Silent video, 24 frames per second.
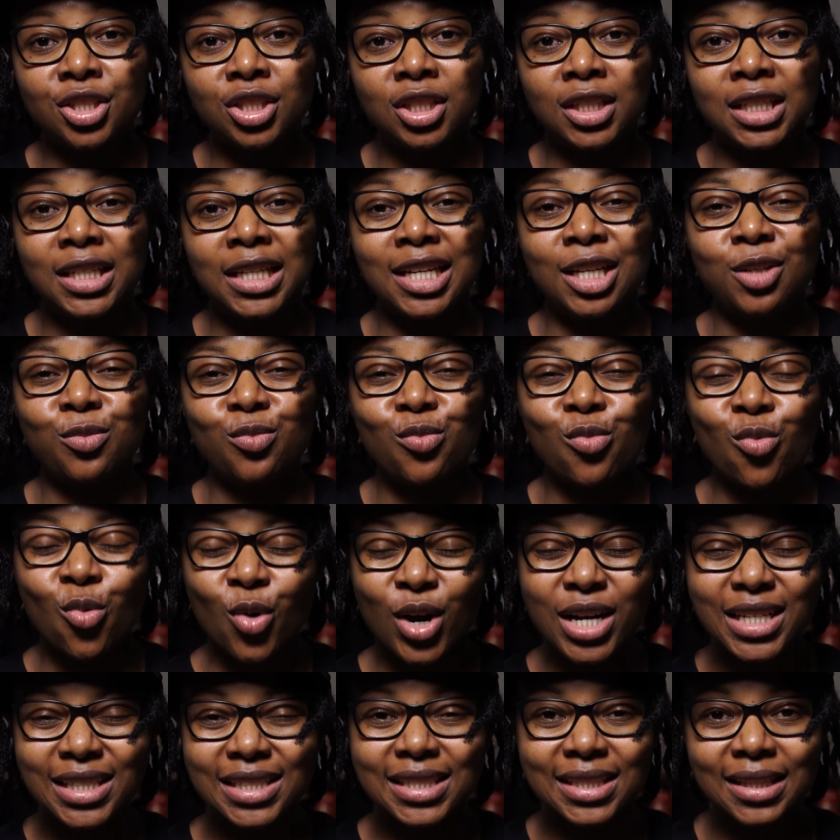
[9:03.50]
to get
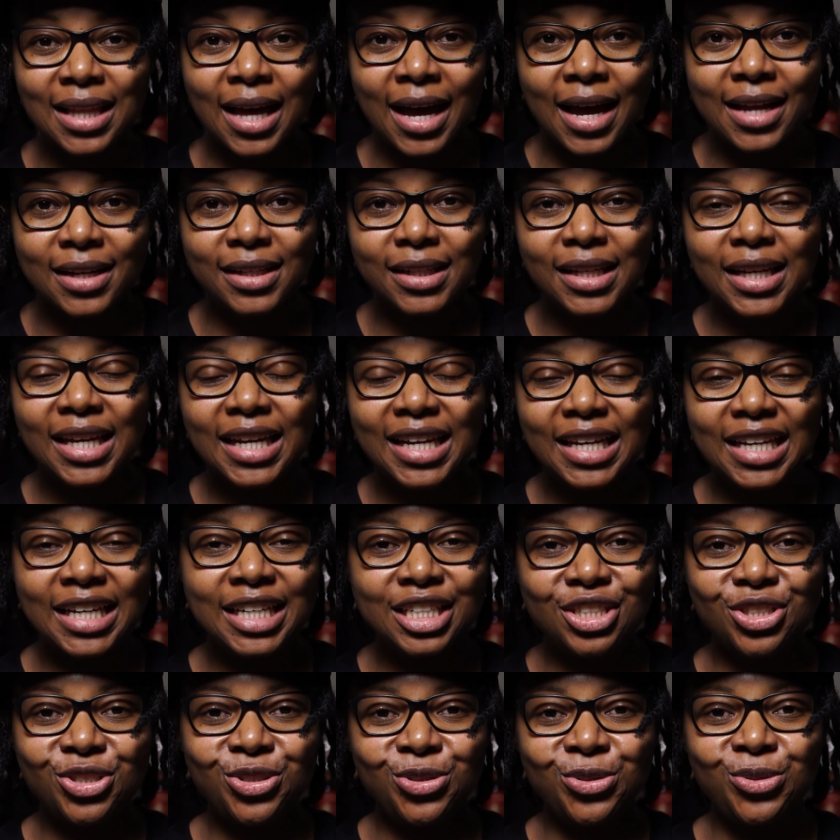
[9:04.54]
1 slot
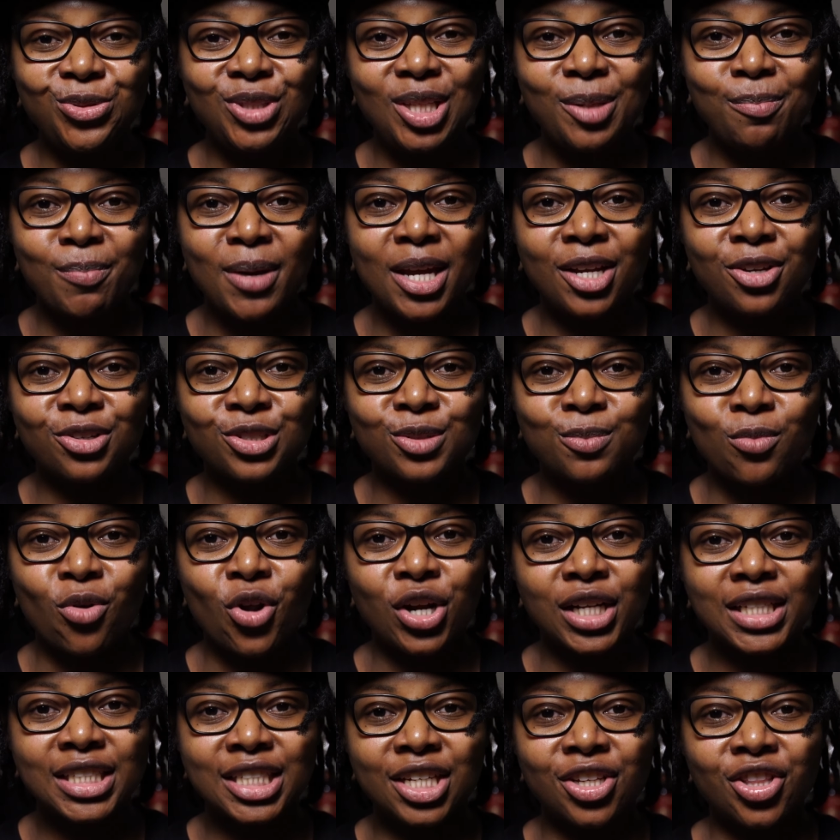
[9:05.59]
into the Maker's
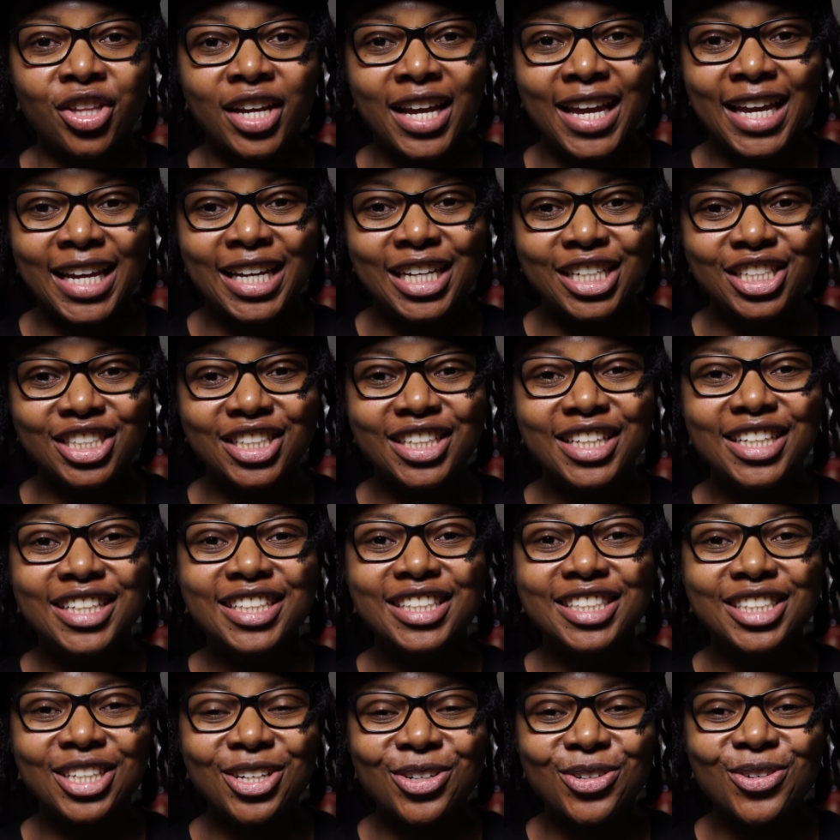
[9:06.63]
Mark Cellar Age.
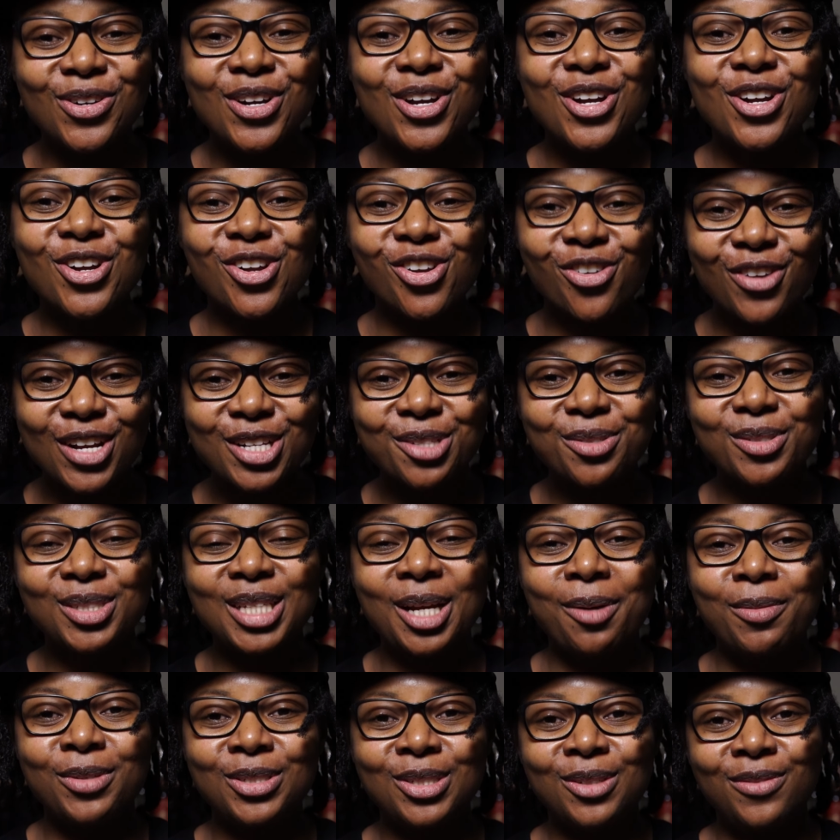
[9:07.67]
So Chris was
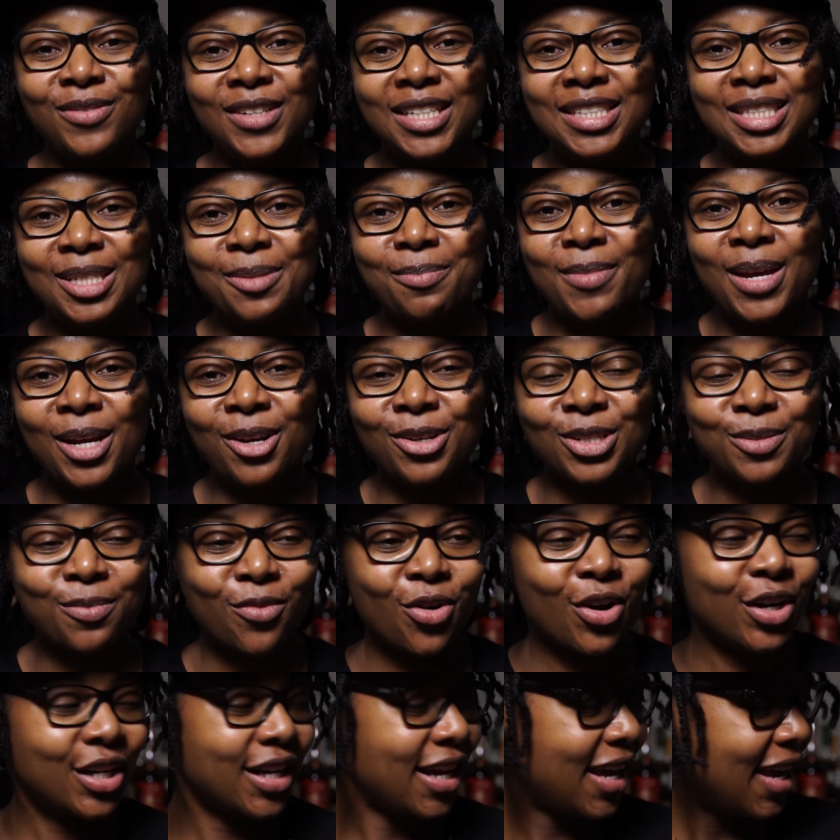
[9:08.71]
able to visit Maker's
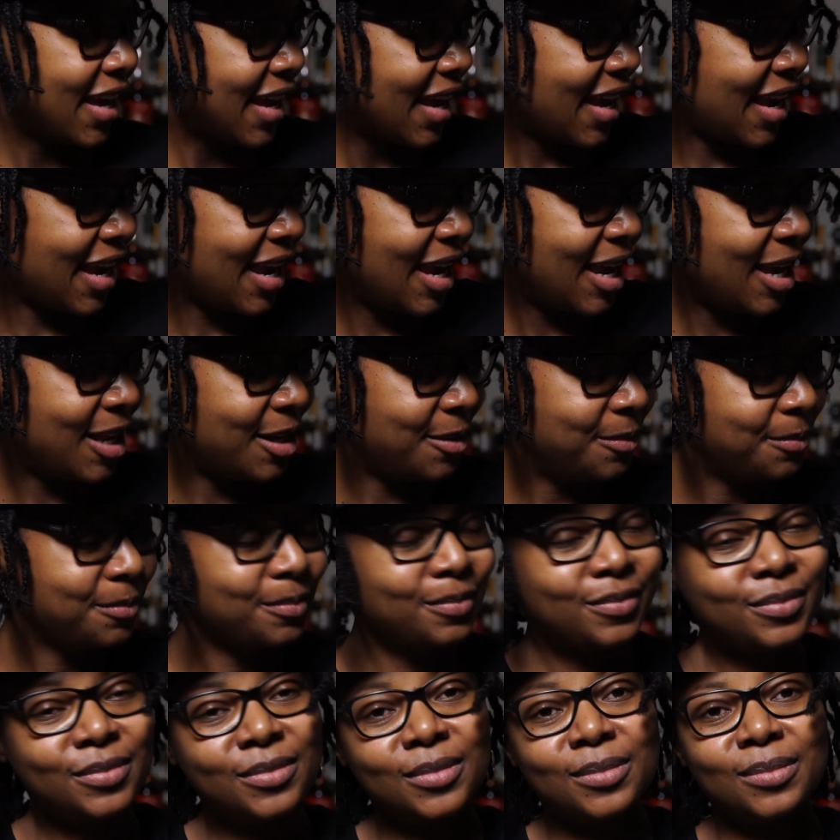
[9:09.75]
Mark and
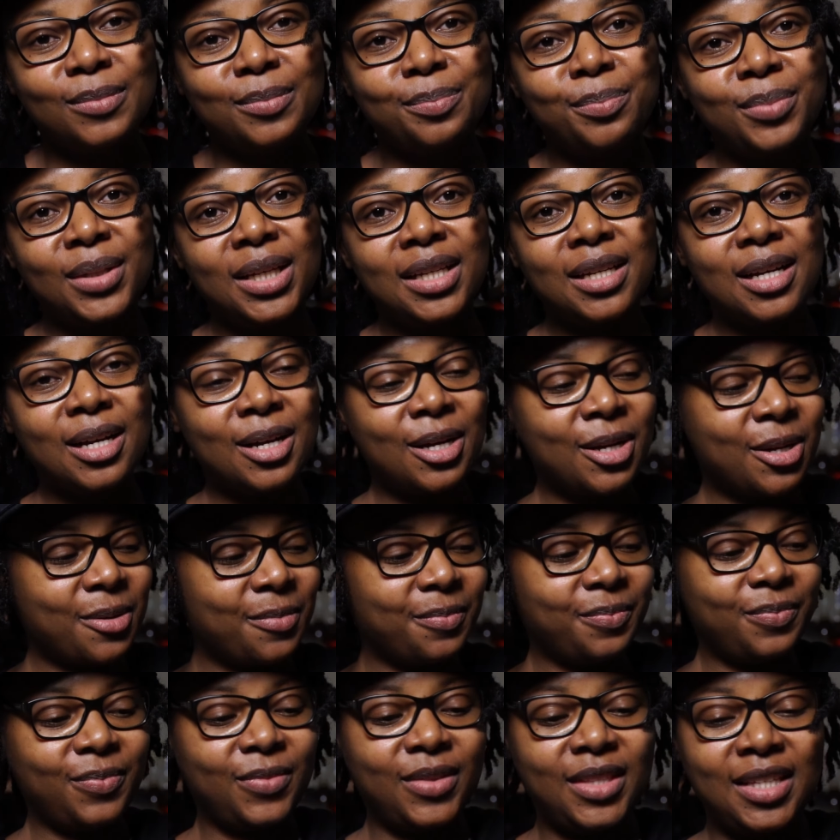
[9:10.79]
pick up
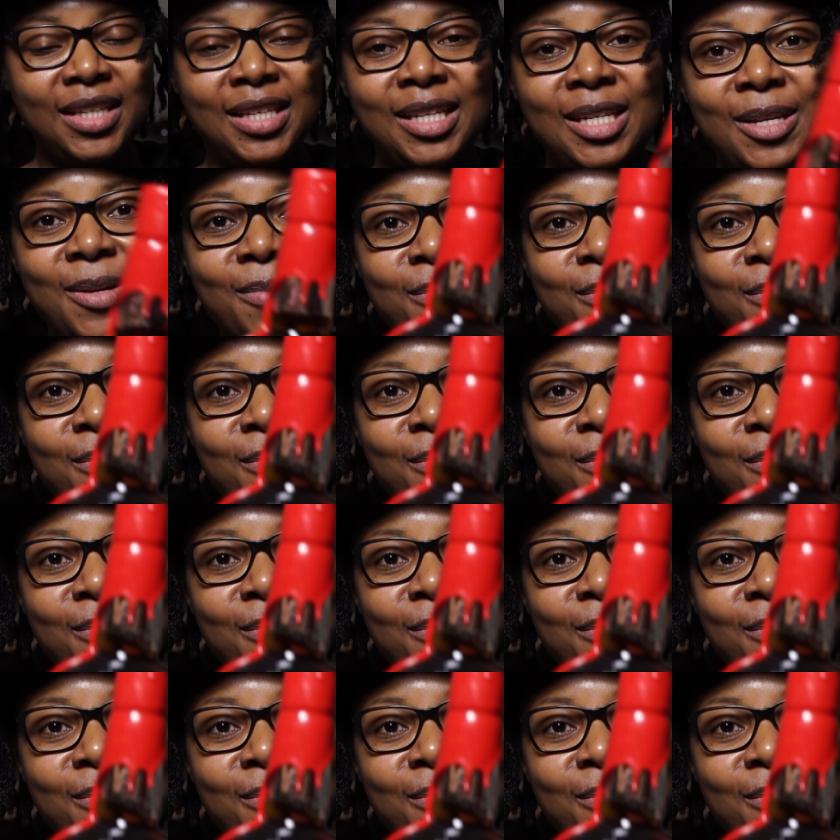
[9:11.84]
the